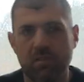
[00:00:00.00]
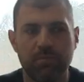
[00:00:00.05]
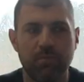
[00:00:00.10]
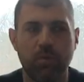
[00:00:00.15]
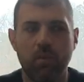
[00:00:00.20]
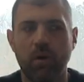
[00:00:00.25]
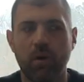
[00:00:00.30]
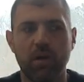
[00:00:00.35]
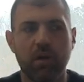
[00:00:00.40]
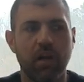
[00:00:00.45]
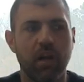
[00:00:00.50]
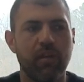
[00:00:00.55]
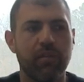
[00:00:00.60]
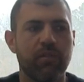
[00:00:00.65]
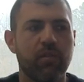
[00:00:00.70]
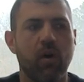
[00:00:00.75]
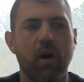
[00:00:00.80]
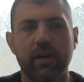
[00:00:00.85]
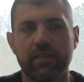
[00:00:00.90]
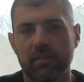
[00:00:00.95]
support an
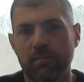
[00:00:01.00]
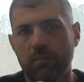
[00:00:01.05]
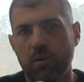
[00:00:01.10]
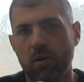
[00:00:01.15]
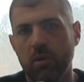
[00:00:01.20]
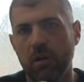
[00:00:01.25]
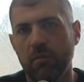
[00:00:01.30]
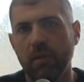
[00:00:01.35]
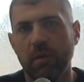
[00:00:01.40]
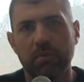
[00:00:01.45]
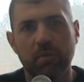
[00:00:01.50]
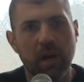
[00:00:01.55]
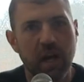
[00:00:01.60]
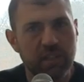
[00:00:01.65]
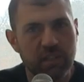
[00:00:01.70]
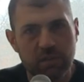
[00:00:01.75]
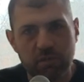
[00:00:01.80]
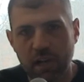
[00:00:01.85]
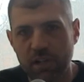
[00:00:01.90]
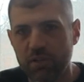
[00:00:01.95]
awesome program like
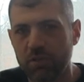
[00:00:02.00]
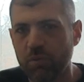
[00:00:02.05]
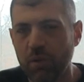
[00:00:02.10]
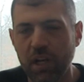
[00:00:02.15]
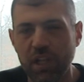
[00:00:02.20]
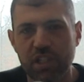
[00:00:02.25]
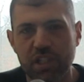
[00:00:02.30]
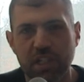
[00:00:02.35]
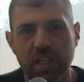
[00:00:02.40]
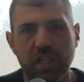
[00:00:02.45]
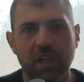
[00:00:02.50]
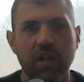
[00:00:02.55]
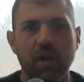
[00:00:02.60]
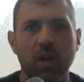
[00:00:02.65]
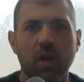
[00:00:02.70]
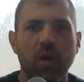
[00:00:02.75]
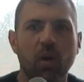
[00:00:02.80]
Project Graduation.